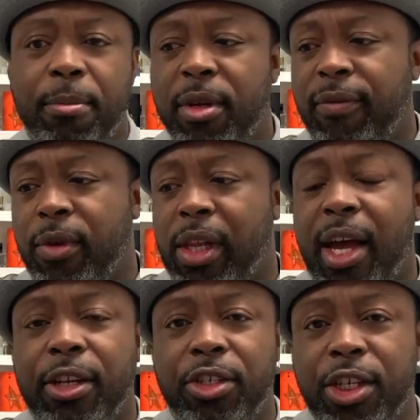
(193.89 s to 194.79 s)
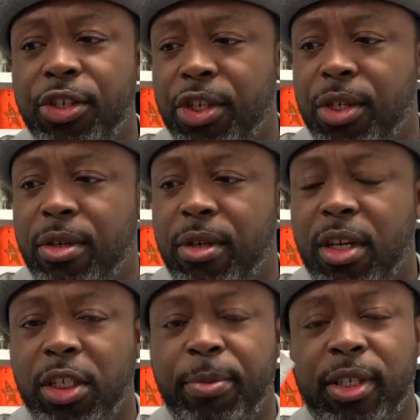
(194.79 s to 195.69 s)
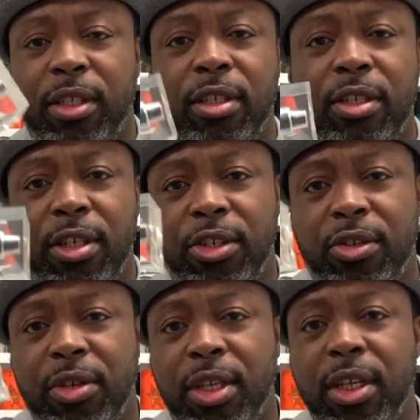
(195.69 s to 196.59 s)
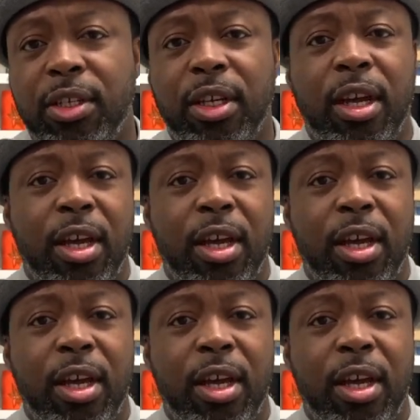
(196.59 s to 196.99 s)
But if you like ginger, especially the ginger in this